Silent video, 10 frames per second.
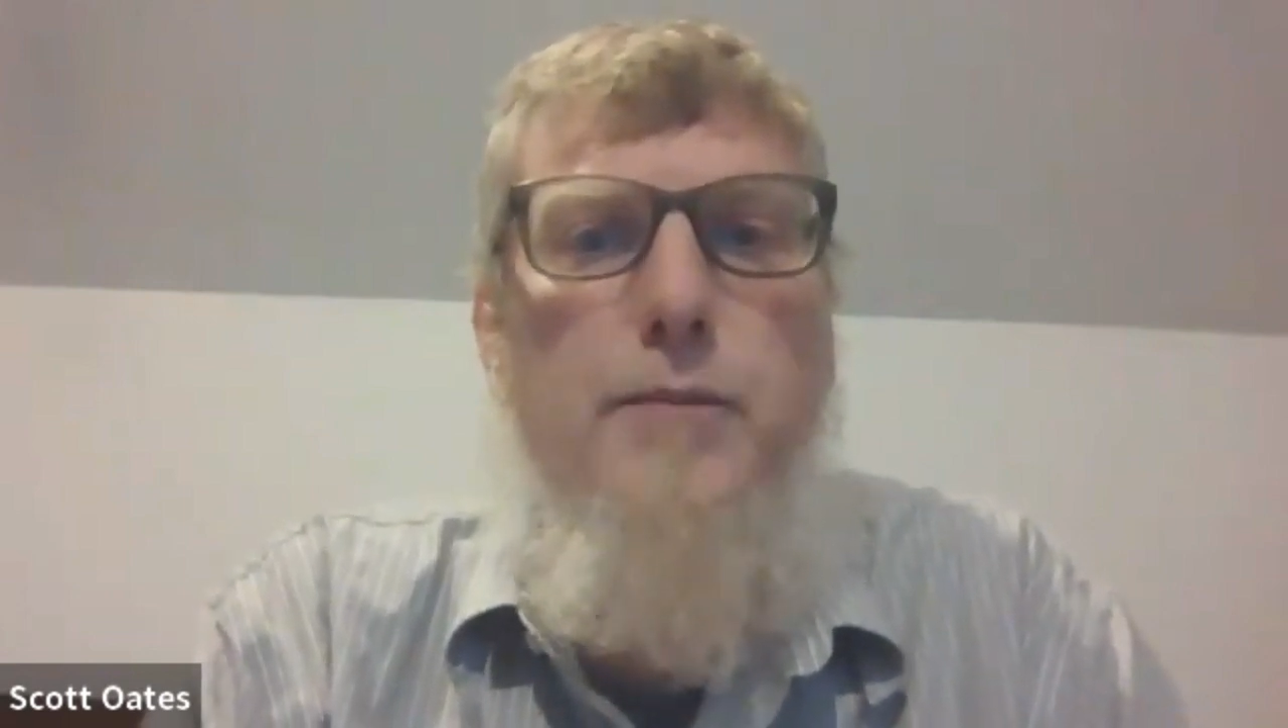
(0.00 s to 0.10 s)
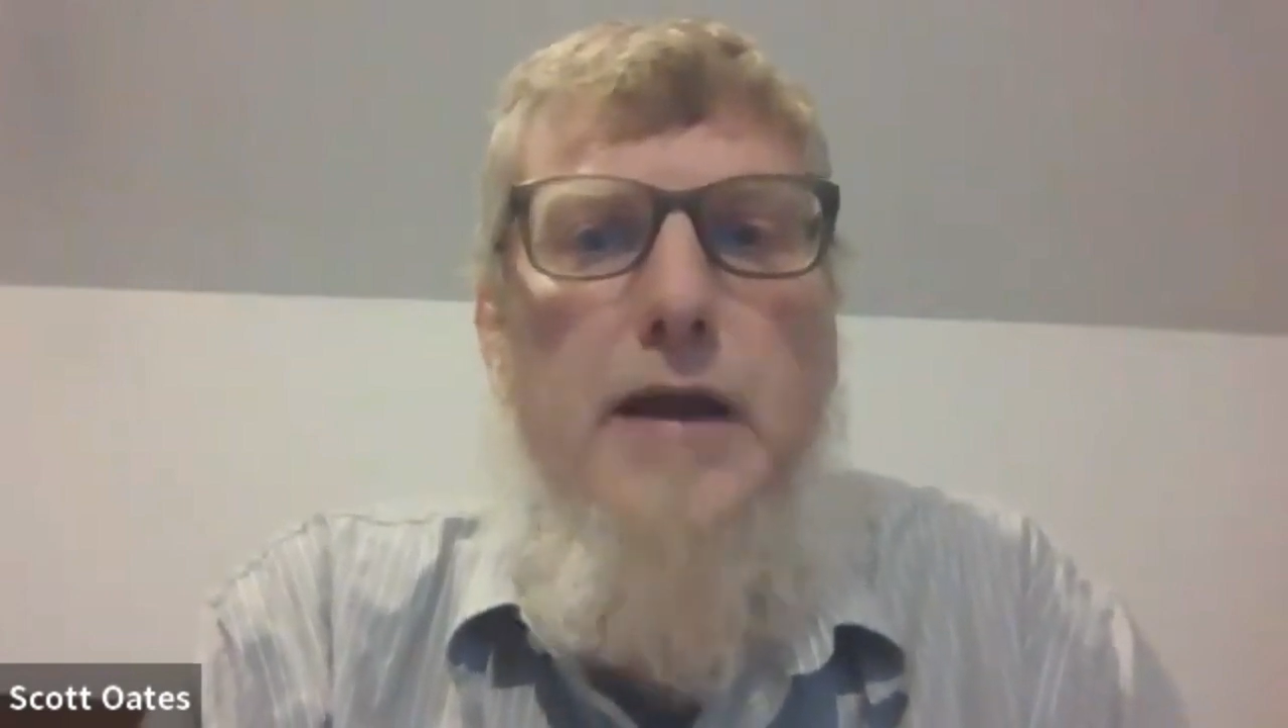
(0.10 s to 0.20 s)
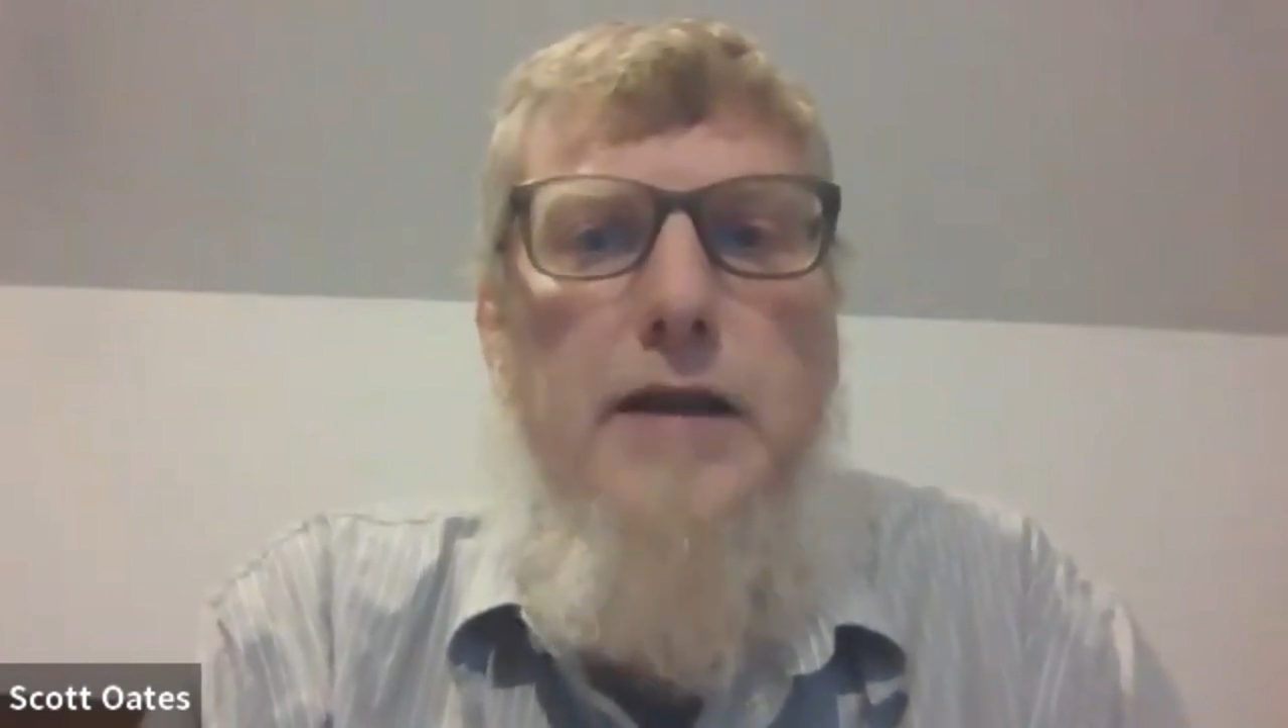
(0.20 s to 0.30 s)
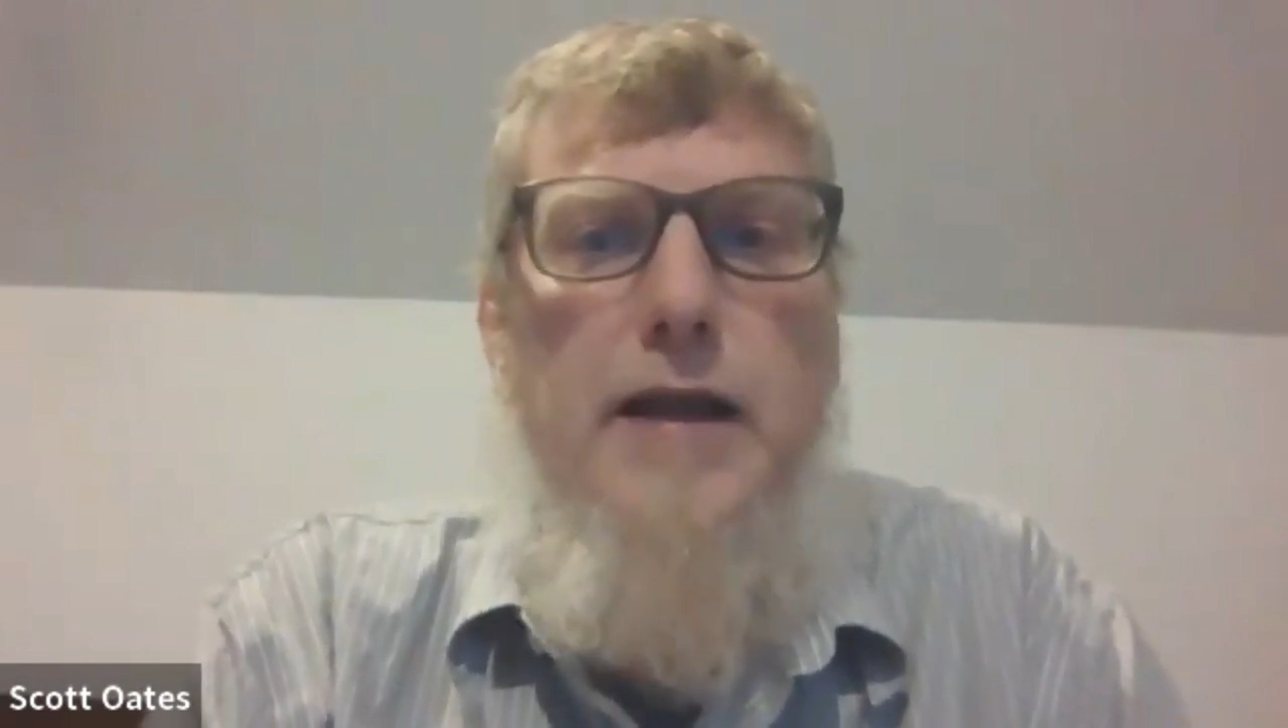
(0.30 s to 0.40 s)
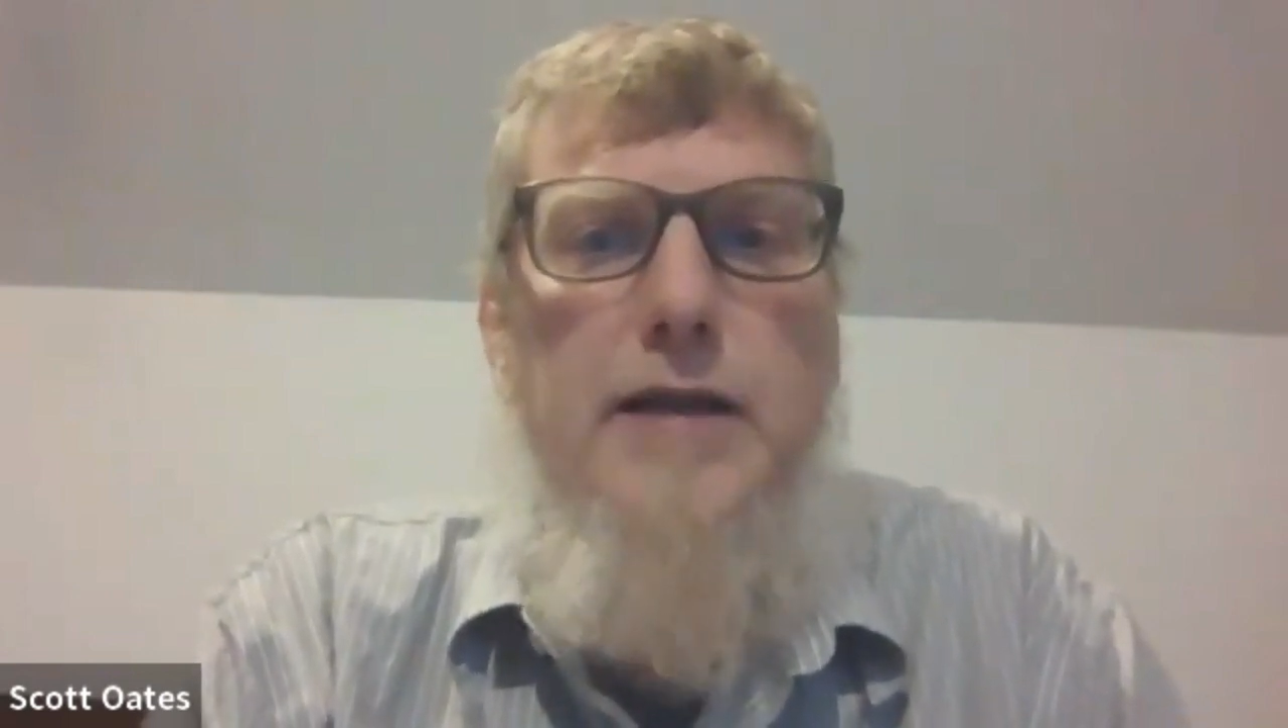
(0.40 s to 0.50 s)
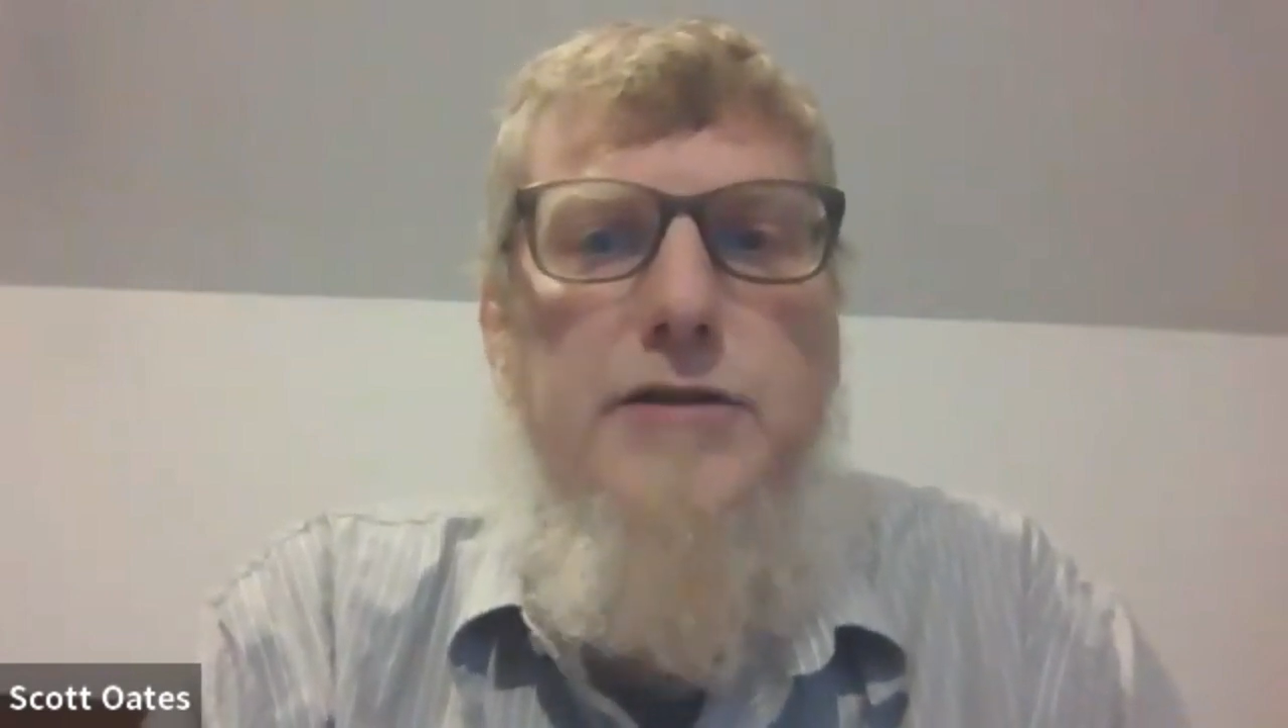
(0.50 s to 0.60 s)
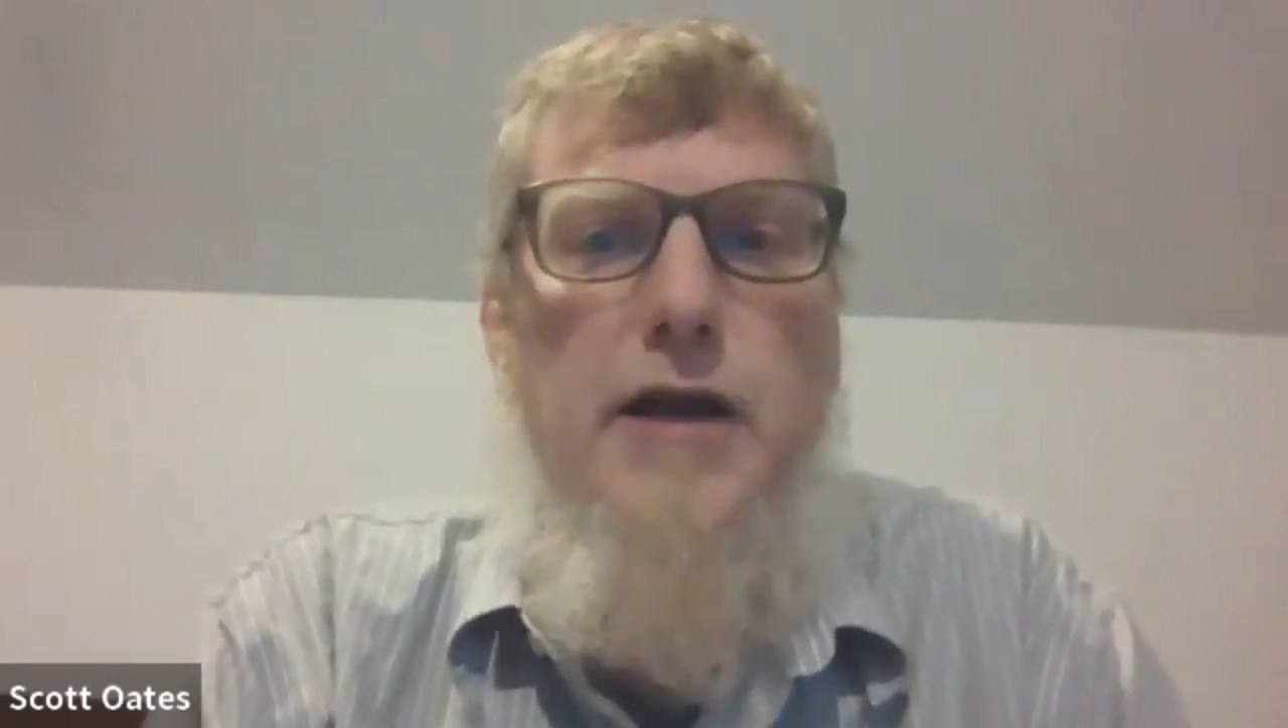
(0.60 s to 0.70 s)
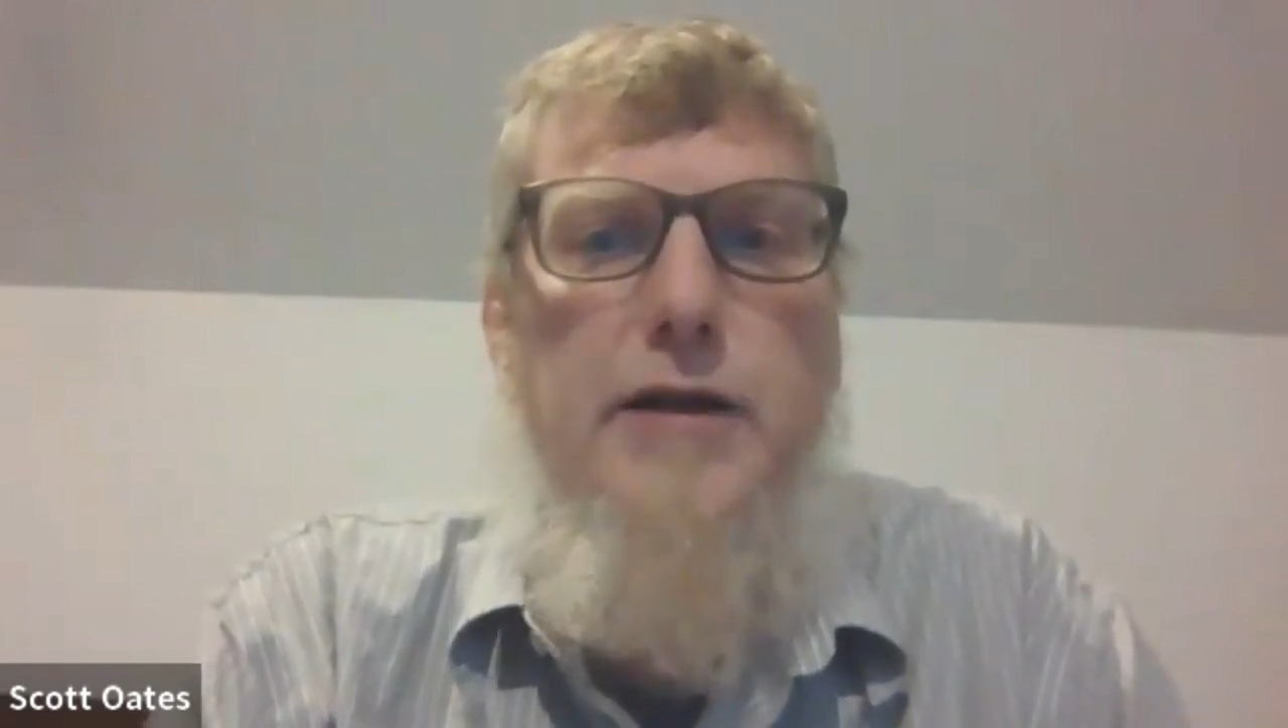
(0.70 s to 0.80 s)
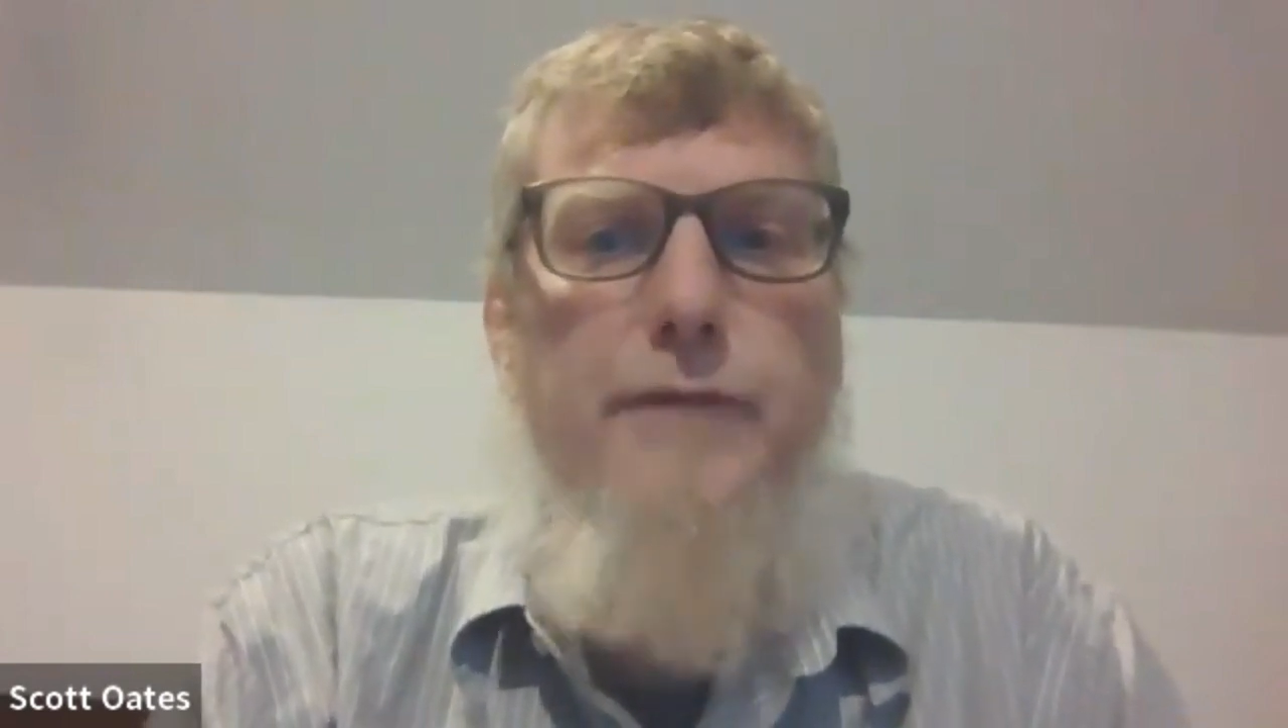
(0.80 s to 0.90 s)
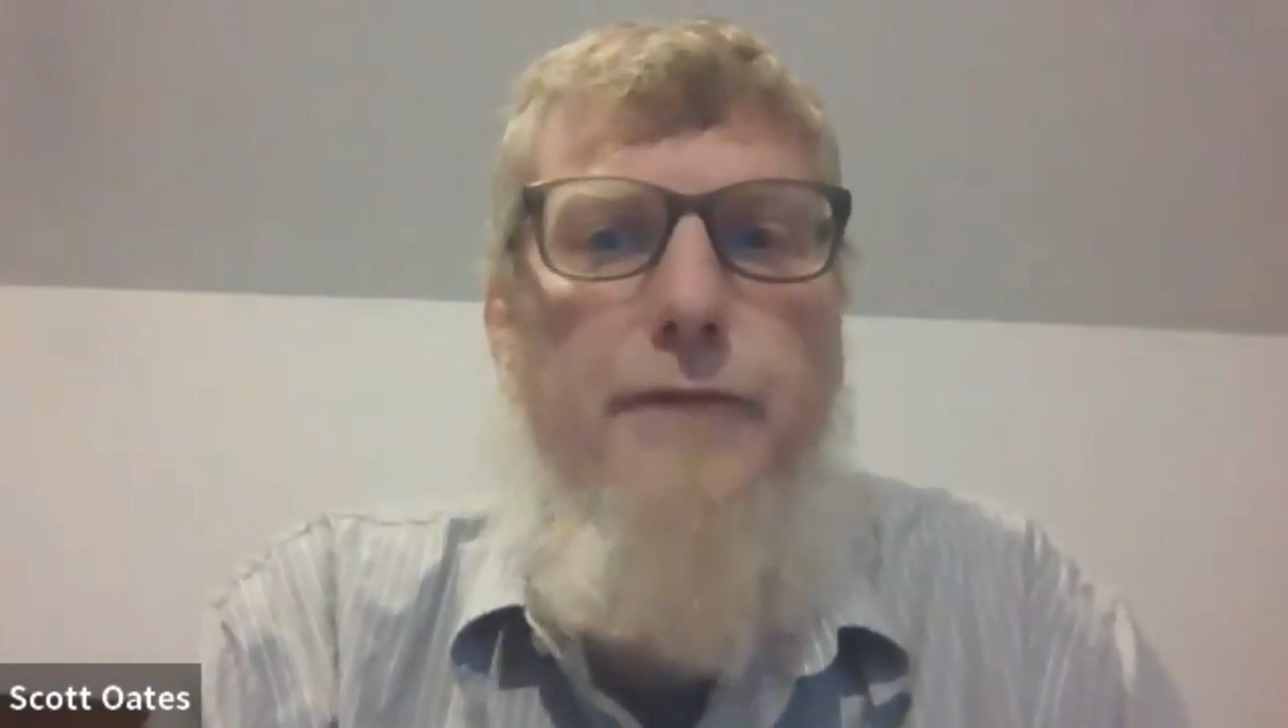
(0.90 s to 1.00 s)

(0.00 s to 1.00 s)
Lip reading: mainland China